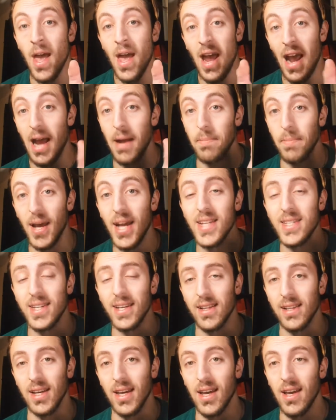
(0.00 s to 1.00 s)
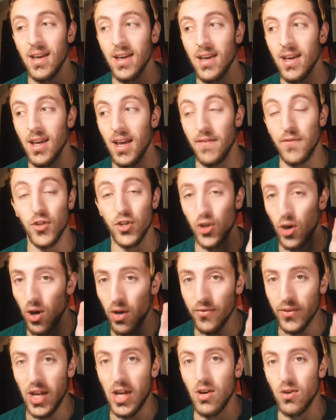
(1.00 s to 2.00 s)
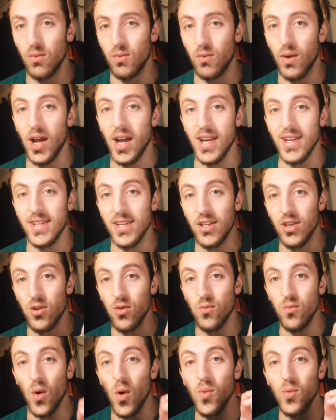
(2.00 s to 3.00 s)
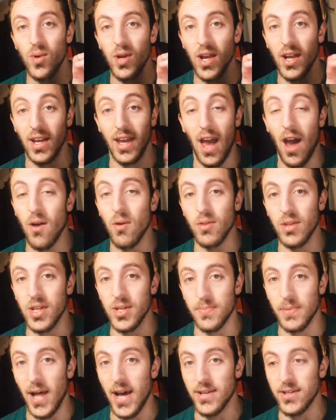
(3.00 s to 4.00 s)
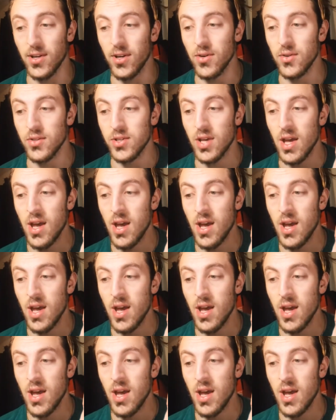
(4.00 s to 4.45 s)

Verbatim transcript: And basically, if you start off keto right, you won't encounter these plateaus,